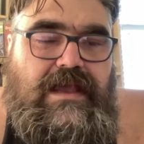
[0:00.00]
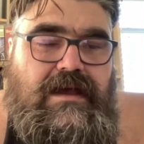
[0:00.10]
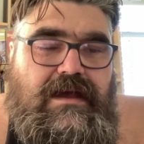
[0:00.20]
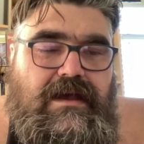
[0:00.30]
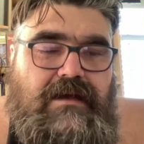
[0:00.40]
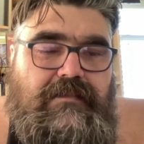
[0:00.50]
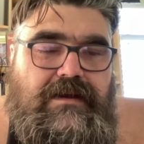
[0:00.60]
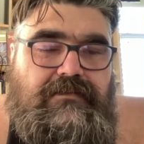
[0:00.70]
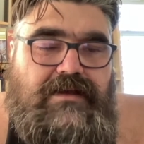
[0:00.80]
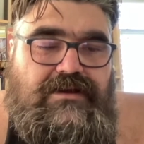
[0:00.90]

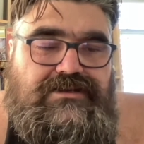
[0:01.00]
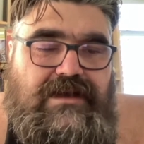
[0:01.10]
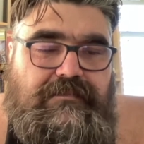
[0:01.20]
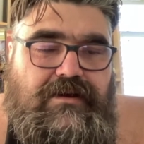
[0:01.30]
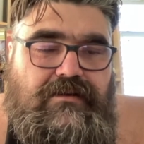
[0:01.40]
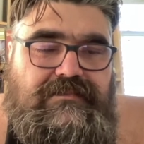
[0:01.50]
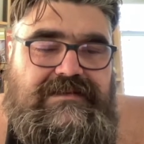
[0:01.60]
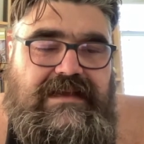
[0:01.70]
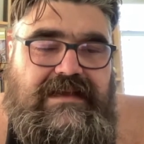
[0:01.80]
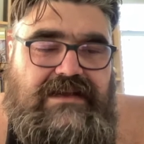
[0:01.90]
Longshot
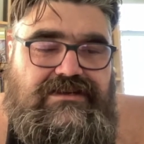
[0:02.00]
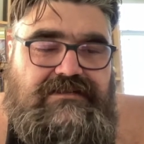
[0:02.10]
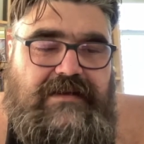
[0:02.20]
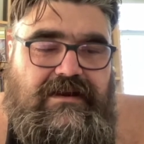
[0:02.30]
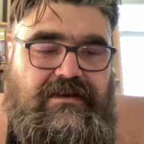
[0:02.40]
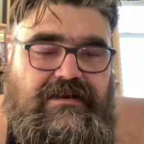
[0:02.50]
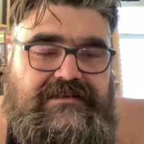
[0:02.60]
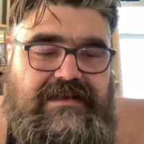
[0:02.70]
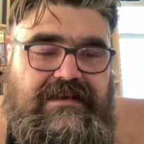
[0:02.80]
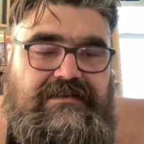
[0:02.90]
Poems, It Catches My Heart in
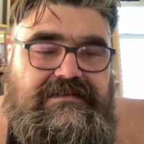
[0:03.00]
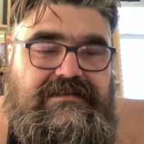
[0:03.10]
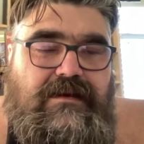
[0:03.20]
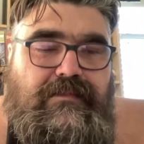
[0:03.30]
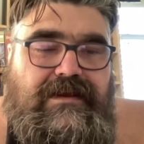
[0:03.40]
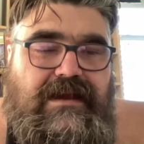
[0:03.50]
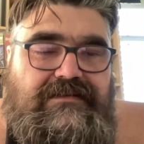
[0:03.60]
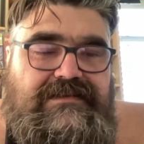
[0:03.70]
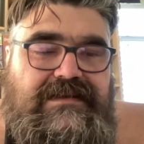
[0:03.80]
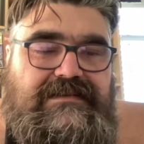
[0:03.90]
Its Hands, A
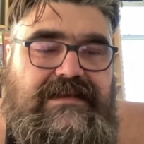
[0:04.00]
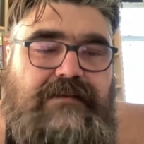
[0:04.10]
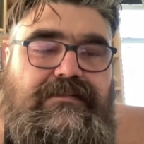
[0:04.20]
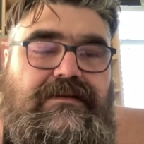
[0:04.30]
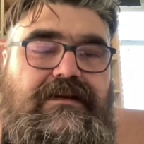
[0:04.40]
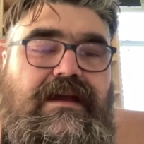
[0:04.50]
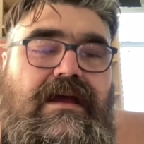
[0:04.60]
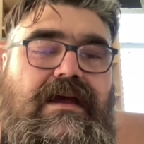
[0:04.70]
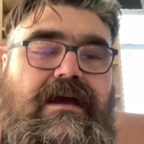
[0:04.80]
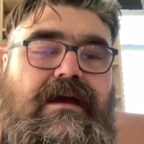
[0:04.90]
Bukowski Sampler,
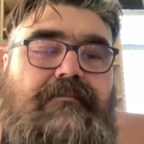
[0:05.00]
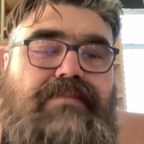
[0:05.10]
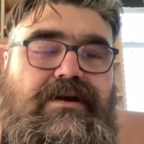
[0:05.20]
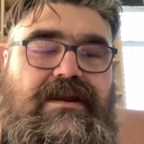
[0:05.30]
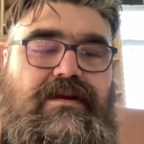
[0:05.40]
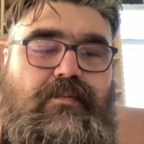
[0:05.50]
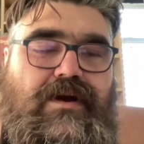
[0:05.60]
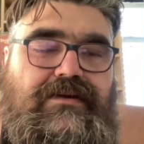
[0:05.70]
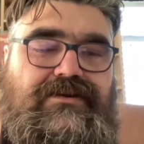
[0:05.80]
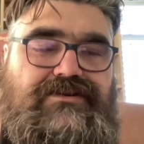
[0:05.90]
Burning in
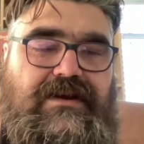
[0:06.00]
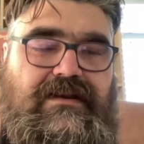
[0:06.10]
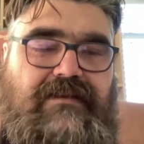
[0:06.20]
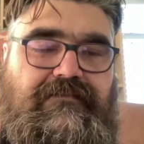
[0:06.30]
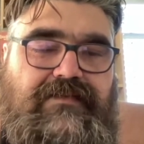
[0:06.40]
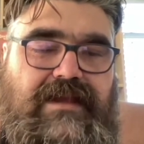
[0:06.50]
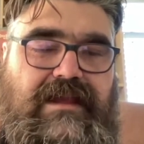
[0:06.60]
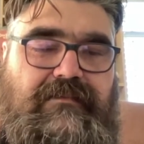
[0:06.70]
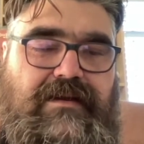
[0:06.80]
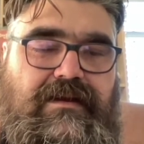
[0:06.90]
Water, Drowning in
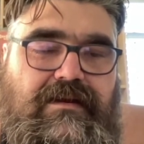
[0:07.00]
Flame,